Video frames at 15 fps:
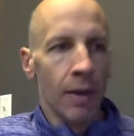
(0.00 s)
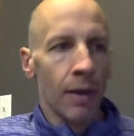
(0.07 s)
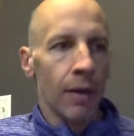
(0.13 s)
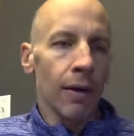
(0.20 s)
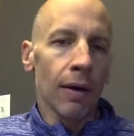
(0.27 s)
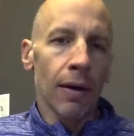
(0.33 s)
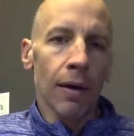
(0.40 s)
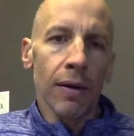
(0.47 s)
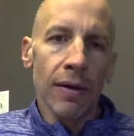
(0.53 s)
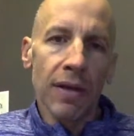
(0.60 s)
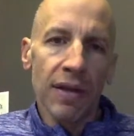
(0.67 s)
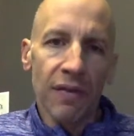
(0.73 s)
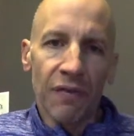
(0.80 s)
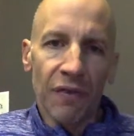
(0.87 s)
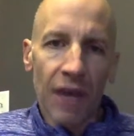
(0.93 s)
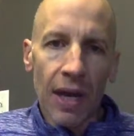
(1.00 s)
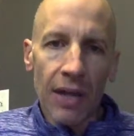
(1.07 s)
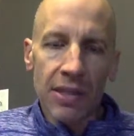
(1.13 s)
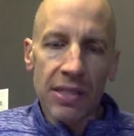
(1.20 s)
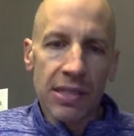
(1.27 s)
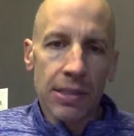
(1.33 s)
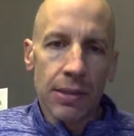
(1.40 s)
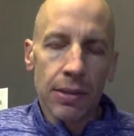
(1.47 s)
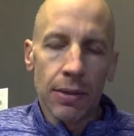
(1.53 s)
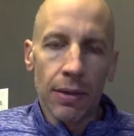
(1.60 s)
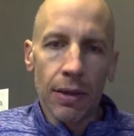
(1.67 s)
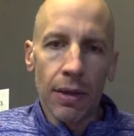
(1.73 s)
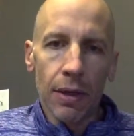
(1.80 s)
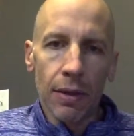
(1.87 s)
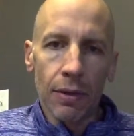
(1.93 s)
And in fact,
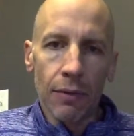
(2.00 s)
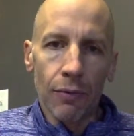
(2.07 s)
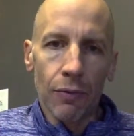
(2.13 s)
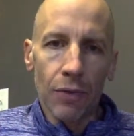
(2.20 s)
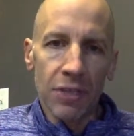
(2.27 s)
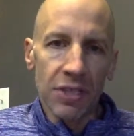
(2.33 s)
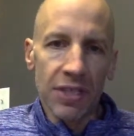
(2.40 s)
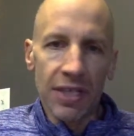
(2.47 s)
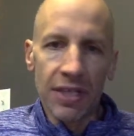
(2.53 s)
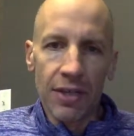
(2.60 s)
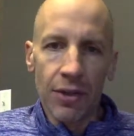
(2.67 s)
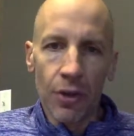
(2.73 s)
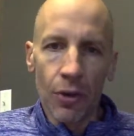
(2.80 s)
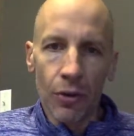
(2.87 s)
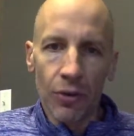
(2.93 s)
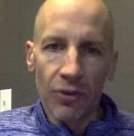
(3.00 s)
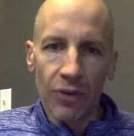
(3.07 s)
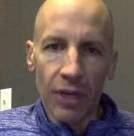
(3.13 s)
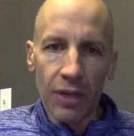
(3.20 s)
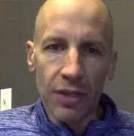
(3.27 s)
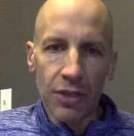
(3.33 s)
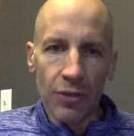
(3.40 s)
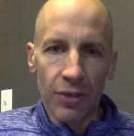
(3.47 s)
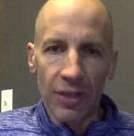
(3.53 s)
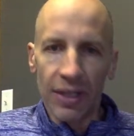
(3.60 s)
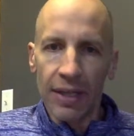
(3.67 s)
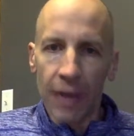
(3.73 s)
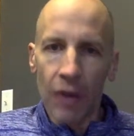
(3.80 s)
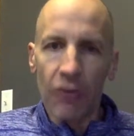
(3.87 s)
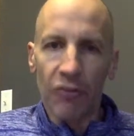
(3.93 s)
what you need to know is that you can
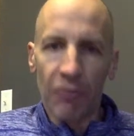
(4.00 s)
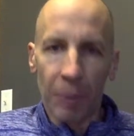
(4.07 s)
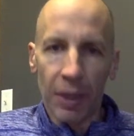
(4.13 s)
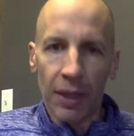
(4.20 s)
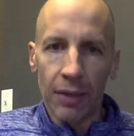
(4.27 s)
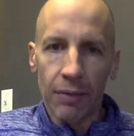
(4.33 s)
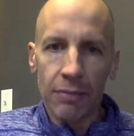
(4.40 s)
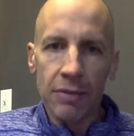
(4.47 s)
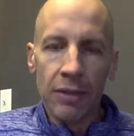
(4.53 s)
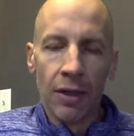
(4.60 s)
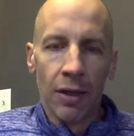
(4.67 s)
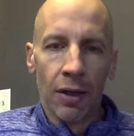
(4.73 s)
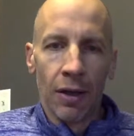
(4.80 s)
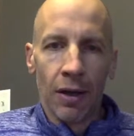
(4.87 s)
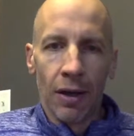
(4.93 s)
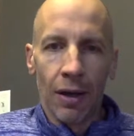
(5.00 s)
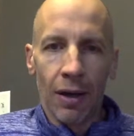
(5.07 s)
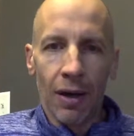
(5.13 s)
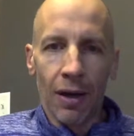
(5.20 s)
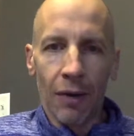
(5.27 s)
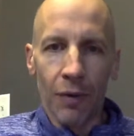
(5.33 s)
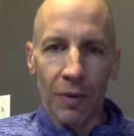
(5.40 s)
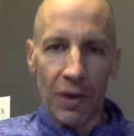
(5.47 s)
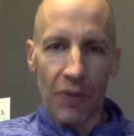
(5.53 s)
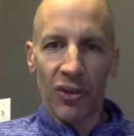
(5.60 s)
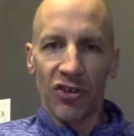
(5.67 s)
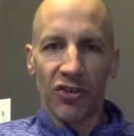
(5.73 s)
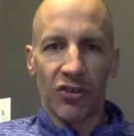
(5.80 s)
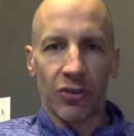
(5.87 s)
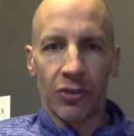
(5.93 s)
get out of pain without
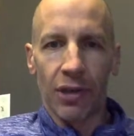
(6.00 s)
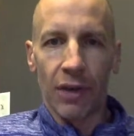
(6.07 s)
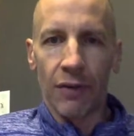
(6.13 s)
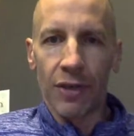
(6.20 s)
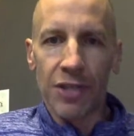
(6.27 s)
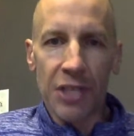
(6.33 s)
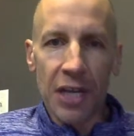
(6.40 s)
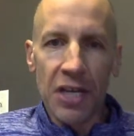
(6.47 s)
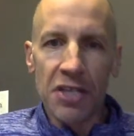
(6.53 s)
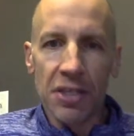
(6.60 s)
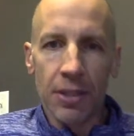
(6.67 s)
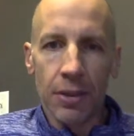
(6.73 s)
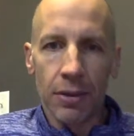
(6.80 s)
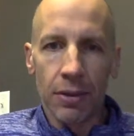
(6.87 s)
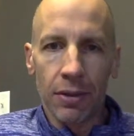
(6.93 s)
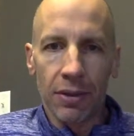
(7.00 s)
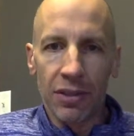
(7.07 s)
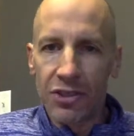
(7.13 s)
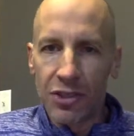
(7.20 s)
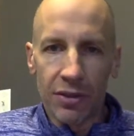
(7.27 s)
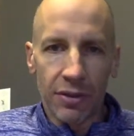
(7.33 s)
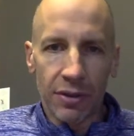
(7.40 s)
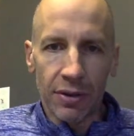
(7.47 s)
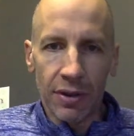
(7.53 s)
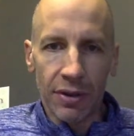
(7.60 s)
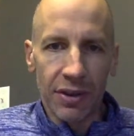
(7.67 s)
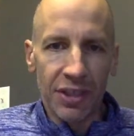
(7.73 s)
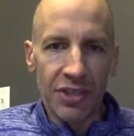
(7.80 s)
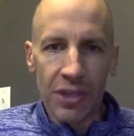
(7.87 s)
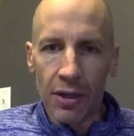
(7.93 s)
us ever changing the
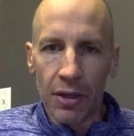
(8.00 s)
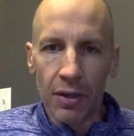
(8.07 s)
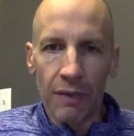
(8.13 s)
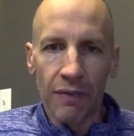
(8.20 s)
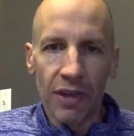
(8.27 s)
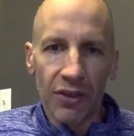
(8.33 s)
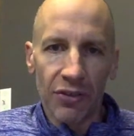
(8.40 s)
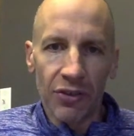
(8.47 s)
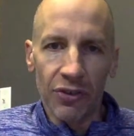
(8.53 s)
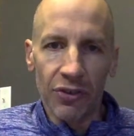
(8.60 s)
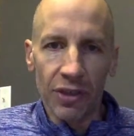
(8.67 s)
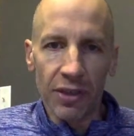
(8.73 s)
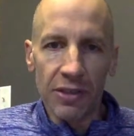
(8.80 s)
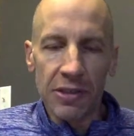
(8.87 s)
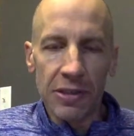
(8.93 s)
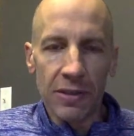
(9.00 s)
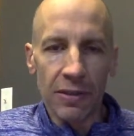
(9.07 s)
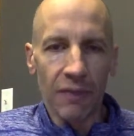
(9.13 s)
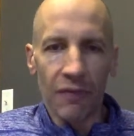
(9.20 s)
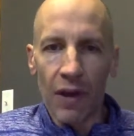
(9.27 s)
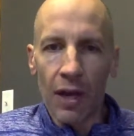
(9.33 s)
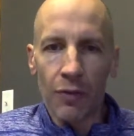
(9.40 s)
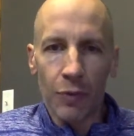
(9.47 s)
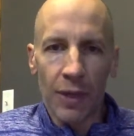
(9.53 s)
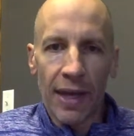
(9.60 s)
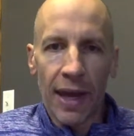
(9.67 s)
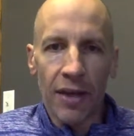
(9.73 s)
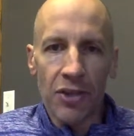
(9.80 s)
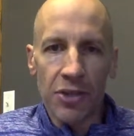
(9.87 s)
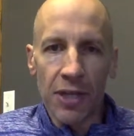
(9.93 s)
degenerative disc disease. In fact, we
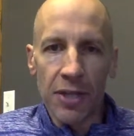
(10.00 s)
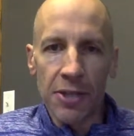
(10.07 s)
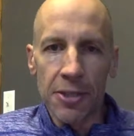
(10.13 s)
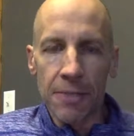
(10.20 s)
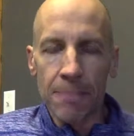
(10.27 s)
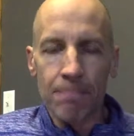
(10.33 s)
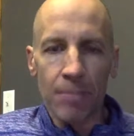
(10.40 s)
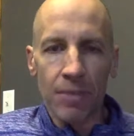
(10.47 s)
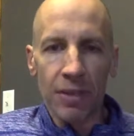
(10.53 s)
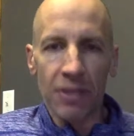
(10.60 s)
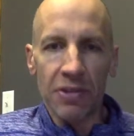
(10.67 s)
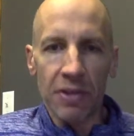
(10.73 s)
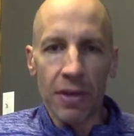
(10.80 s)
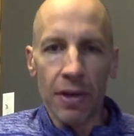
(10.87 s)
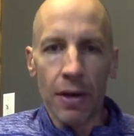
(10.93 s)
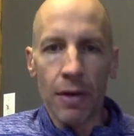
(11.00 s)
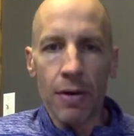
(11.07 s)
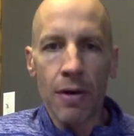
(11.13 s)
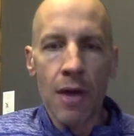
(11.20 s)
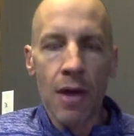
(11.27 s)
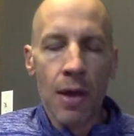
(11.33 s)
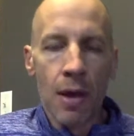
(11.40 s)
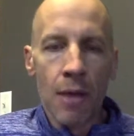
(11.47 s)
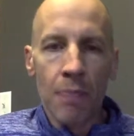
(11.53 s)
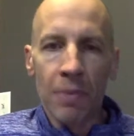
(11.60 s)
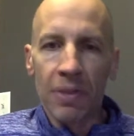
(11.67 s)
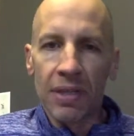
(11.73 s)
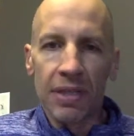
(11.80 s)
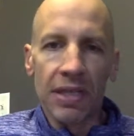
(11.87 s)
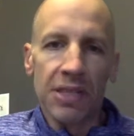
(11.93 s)
can't change it. It's there,
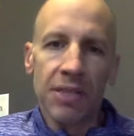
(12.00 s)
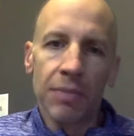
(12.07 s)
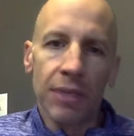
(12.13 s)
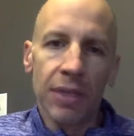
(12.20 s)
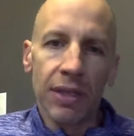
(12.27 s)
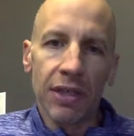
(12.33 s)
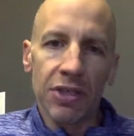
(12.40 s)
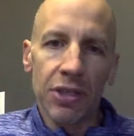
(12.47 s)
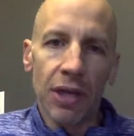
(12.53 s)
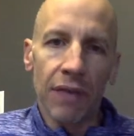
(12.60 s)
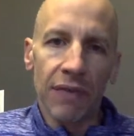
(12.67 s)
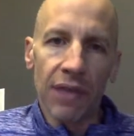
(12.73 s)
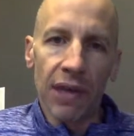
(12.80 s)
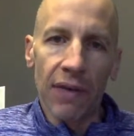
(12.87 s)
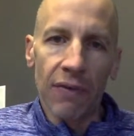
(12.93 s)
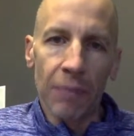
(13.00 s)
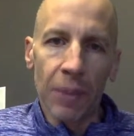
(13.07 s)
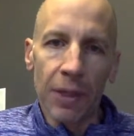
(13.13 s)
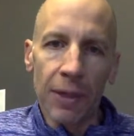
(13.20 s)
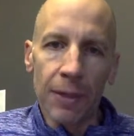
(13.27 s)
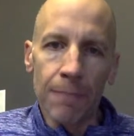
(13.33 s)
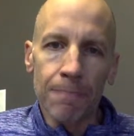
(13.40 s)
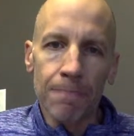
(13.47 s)
but that doesn't mean that you have to have a pain.